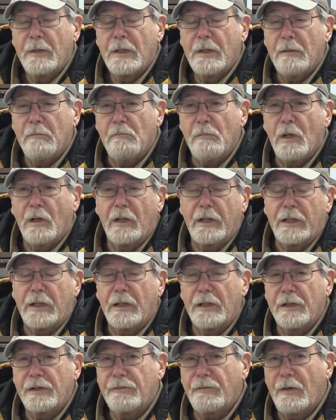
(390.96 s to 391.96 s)
milling
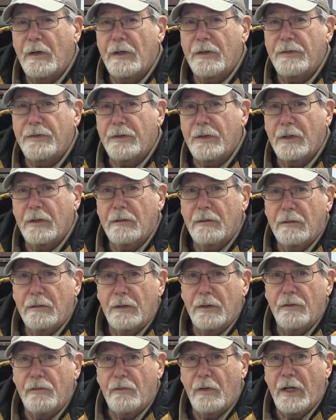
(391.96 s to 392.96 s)
it as far as the
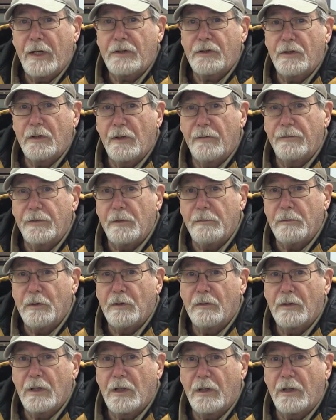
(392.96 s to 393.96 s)
direction of your
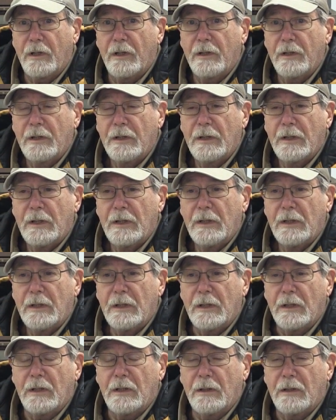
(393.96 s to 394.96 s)
mill cutter
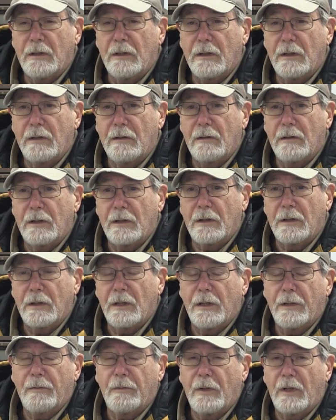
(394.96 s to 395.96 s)
in
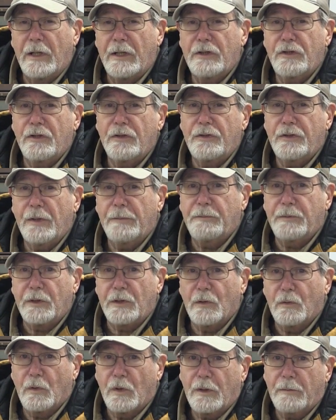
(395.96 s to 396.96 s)
the relationship to
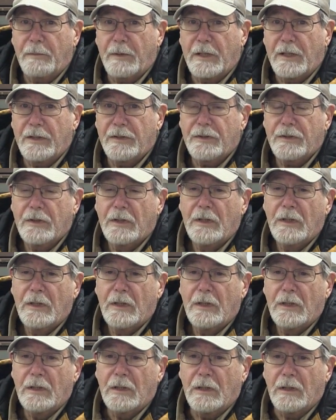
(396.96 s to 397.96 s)
your workpiece.
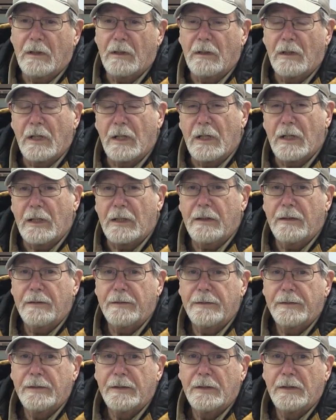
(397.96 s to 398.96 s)
In a
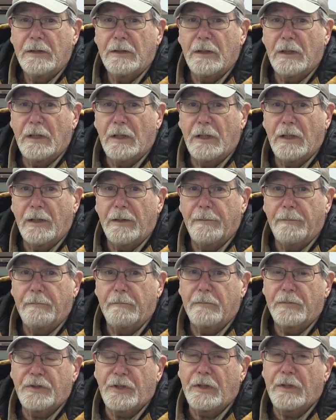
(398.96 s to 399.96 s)

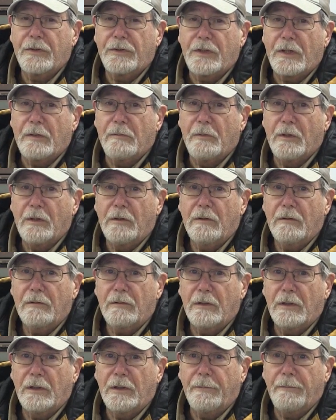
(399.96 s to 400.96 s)
CNC
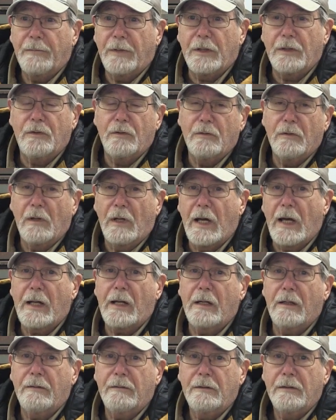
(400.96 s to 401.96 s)
mill, they do a
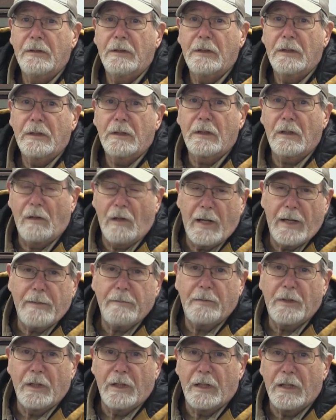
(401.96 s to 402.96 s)
lot of
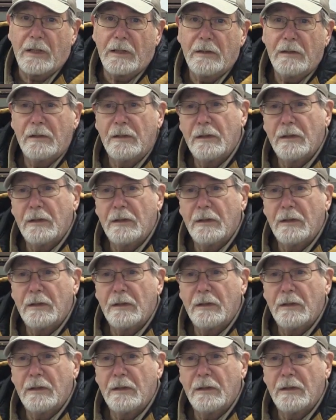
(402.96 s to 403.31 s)
climb cutting,